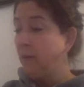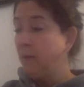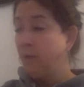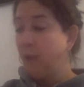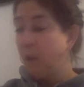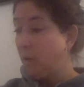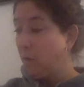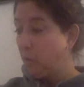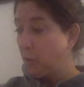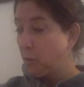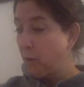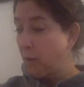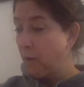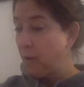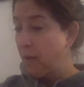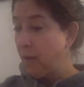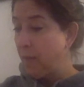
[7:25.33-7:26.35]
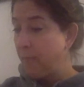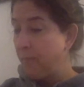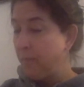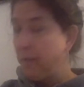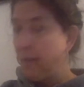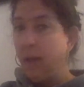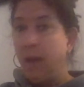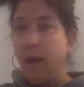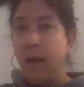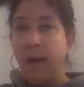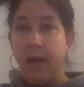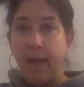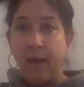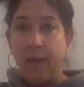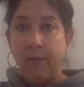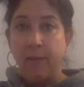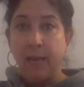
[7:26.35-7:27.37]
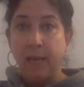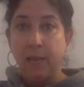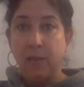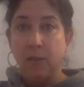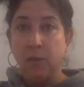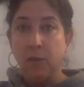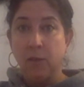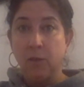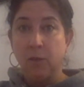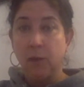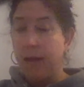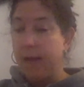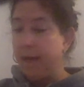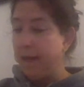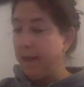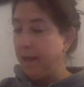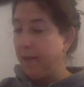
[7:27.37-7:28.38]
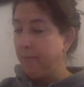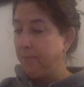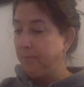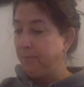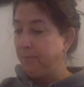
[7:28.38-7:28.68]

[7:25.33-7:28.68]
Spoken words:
not all shrunk up. I have to ask you to try again."